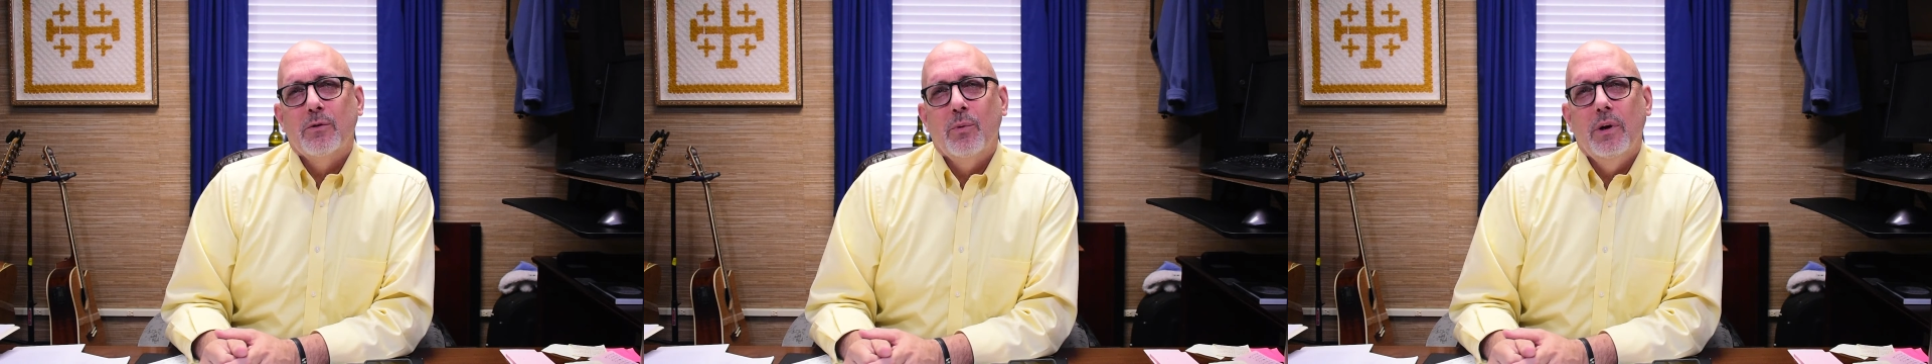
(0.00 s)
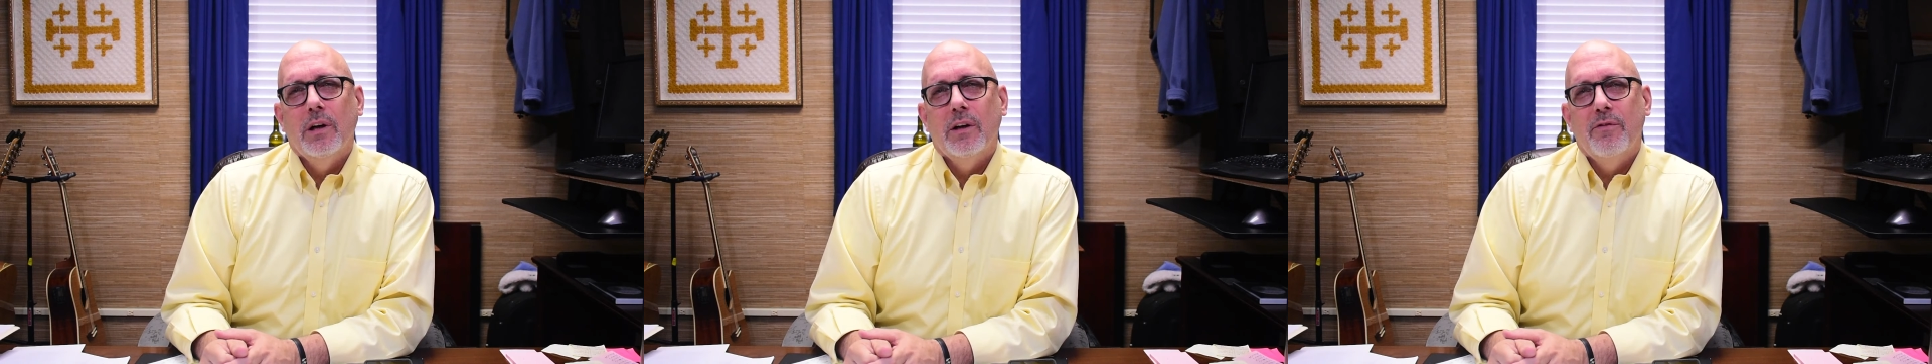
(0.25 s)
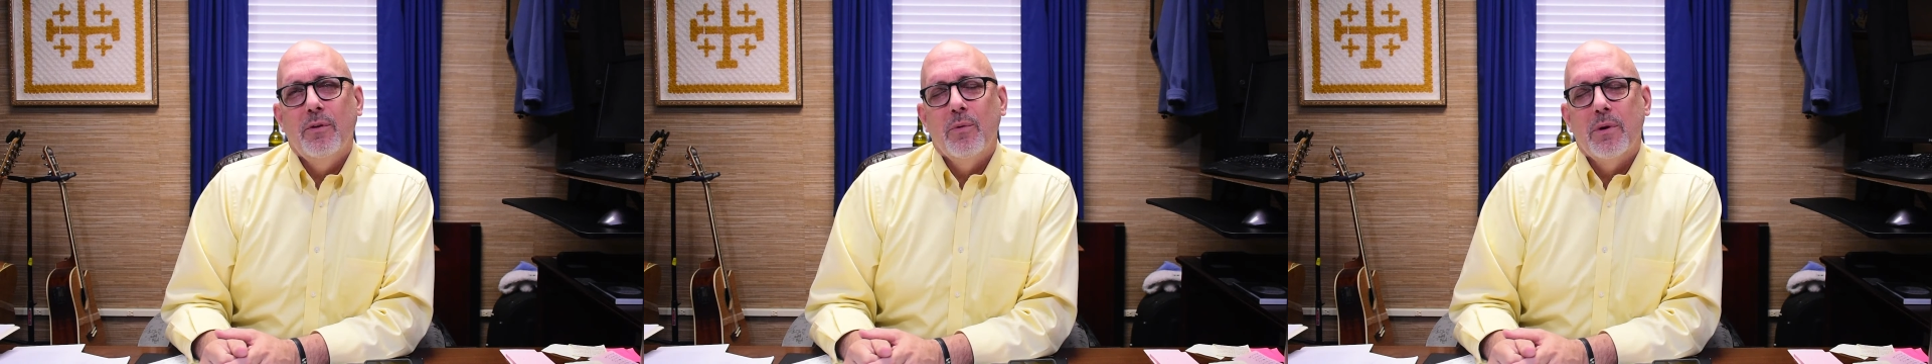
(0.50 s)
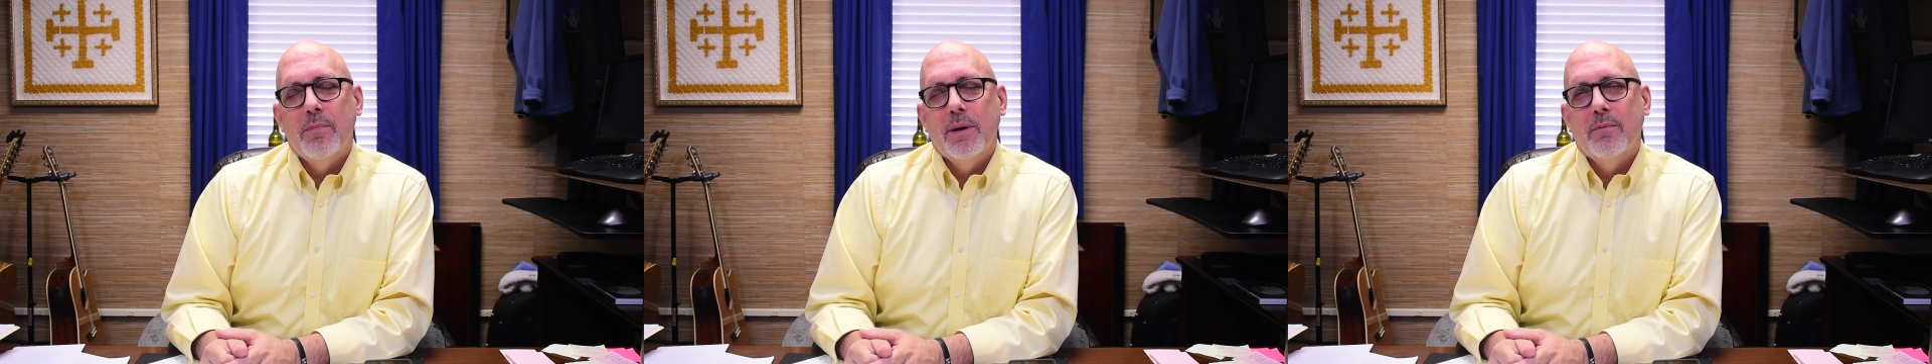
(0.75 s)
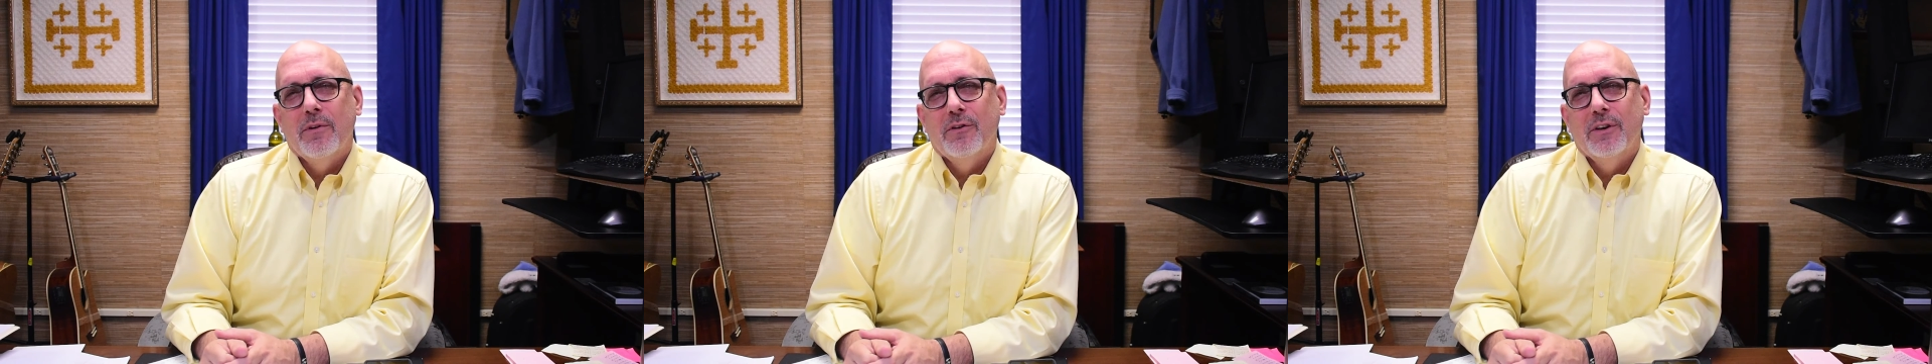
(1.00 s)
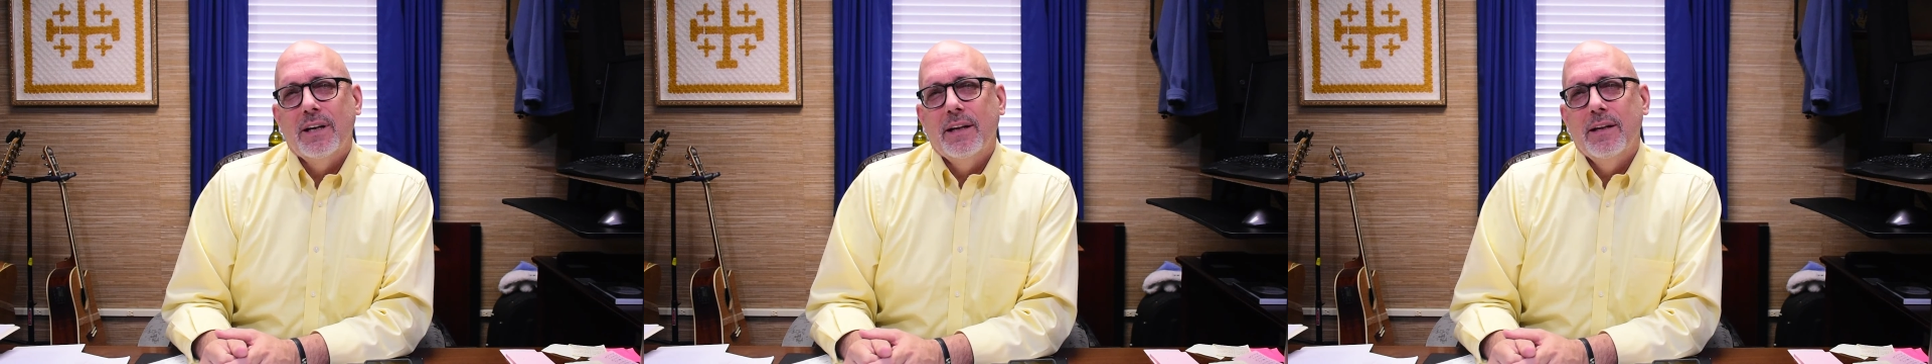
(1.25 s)
as well if you want to be able to
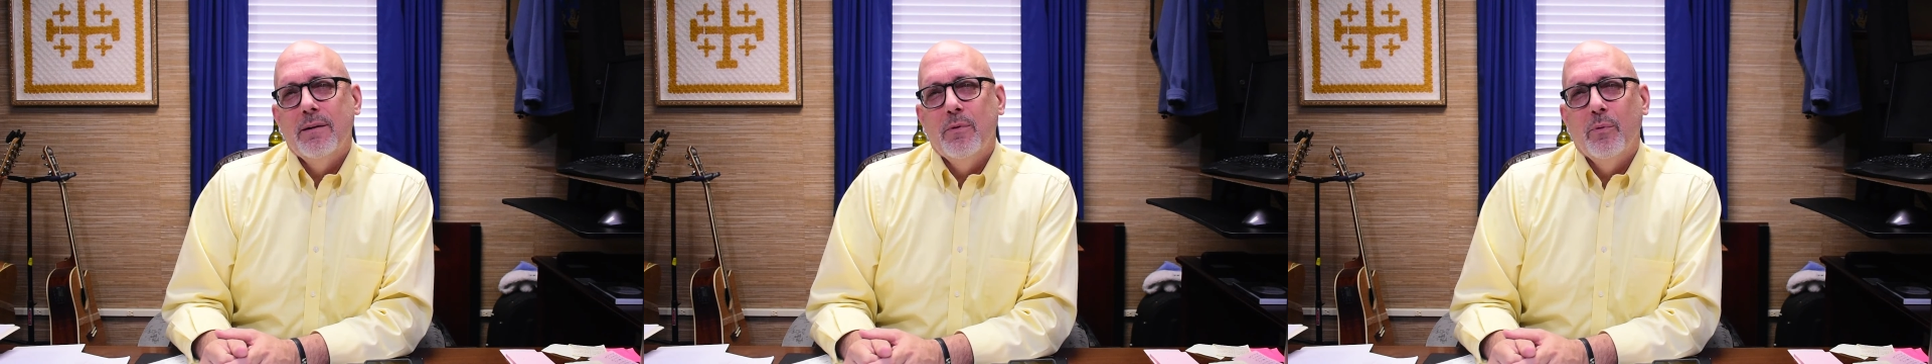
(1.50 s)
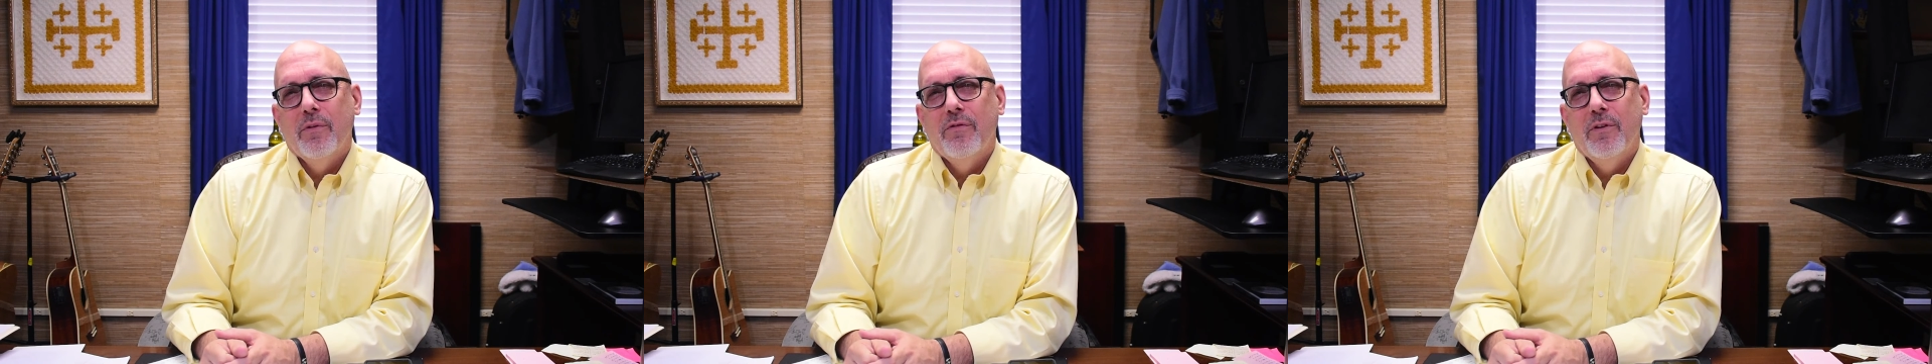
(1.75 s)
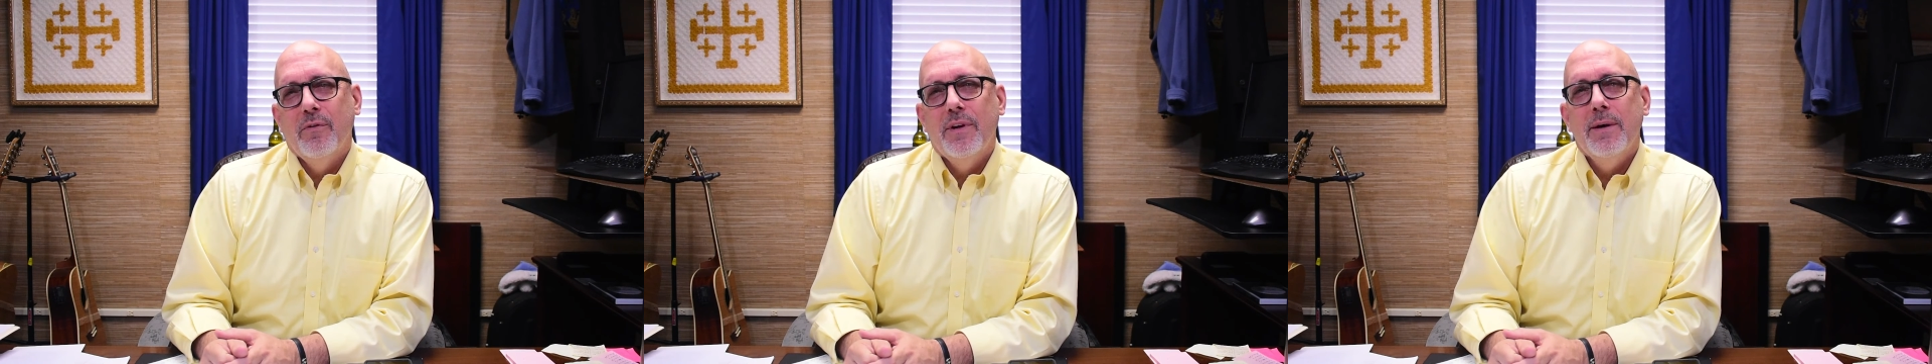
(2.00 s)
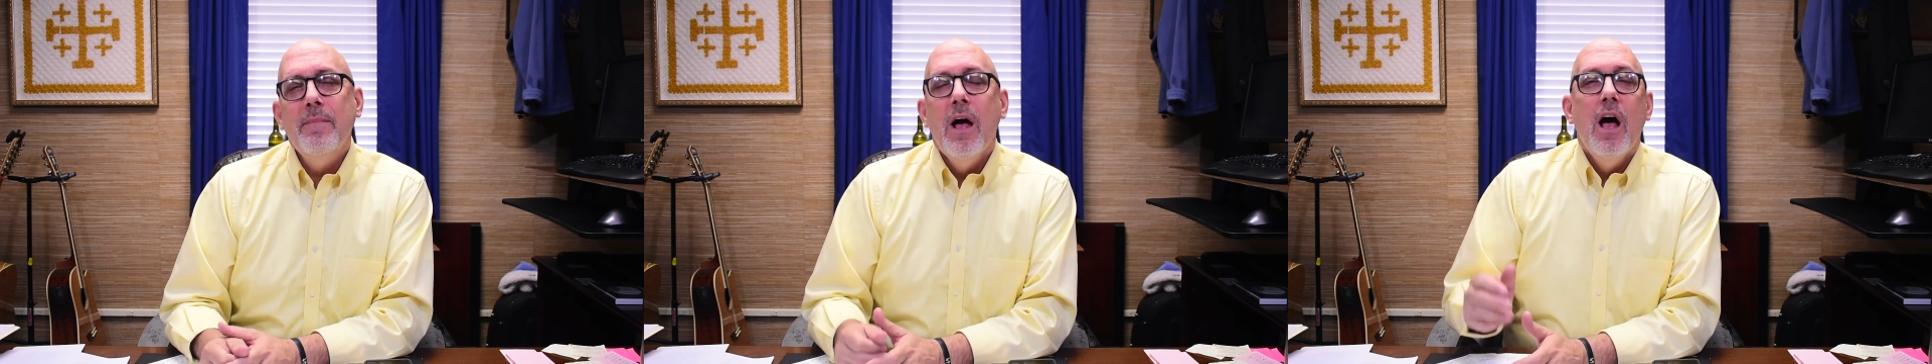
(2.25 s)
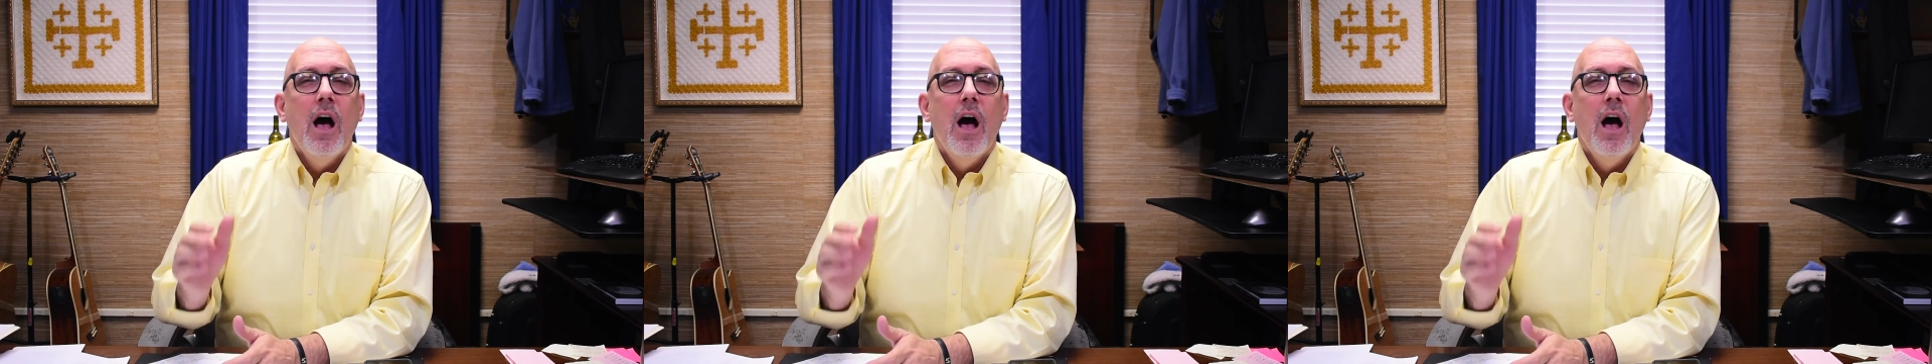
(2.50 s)
look at them and review them.